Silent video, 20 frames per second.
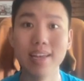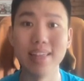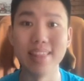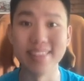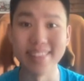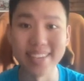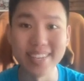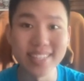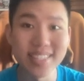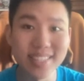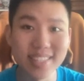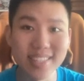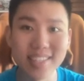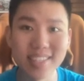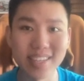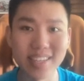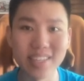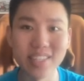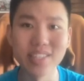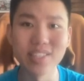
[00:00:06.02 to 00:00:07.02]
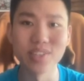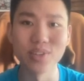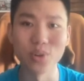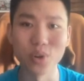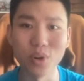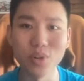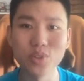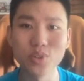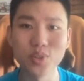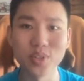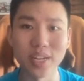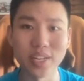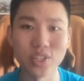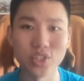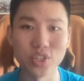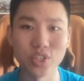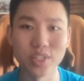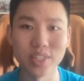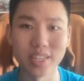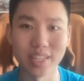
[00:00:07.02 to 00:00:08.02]
This is the rotary
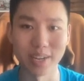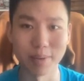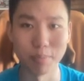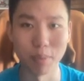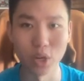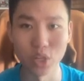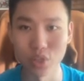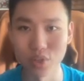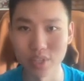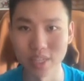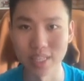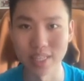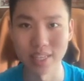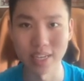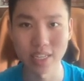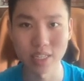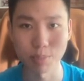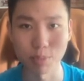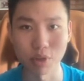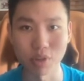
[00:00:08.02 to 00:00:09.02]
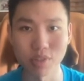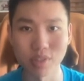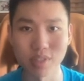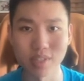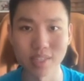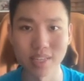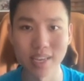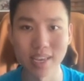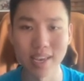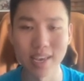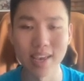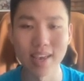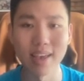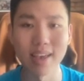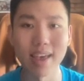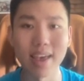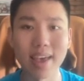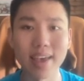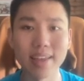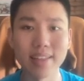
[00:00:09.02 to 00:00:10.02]
engine that I modeled in Desmos,
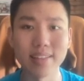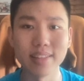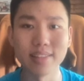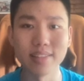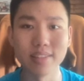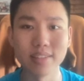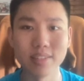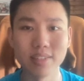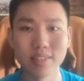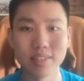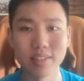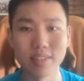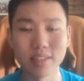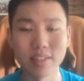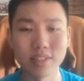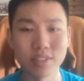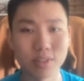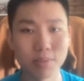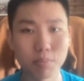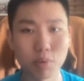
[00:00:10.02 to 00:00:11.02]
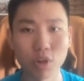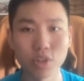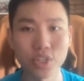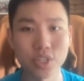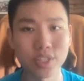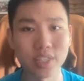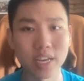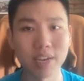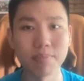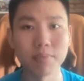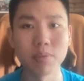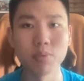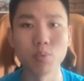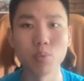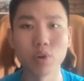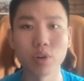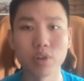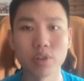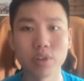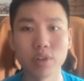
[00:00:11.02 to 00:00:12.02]
and it's a project that I've been
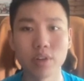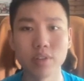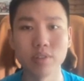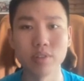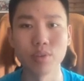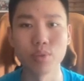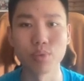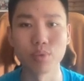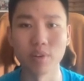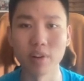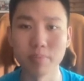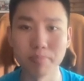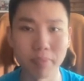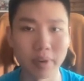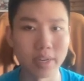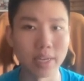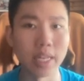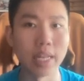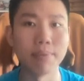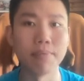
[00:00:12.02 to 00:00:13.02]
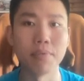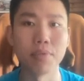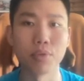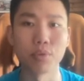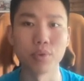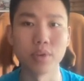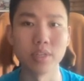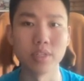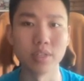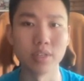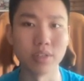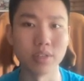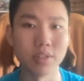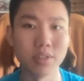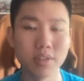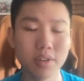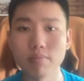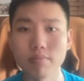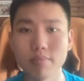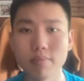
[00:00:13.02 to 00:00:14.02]
working on throughout my 11th grade
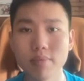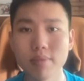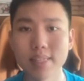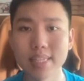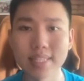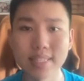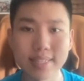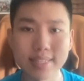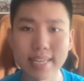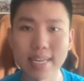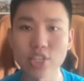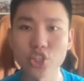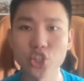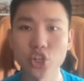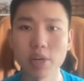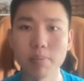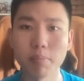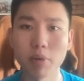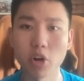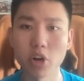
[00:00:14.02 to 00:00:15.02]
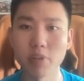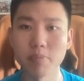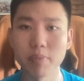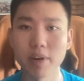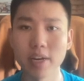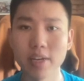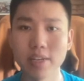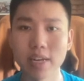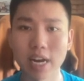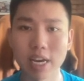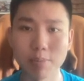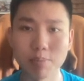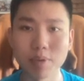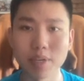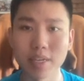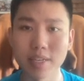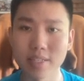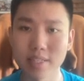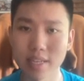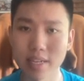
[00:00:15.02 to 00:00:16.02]
year. This is actually a part of my IB
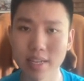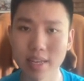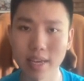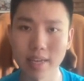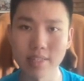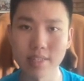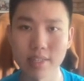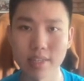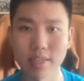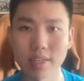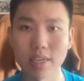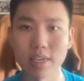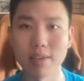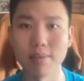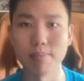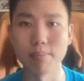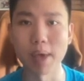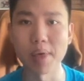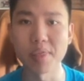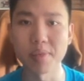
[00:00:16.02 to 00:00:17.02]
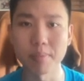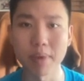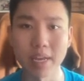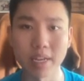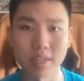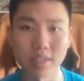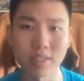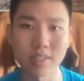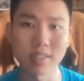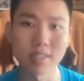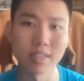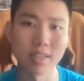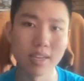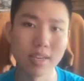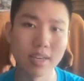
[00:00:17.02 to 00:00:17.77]
extended essay in mathematics,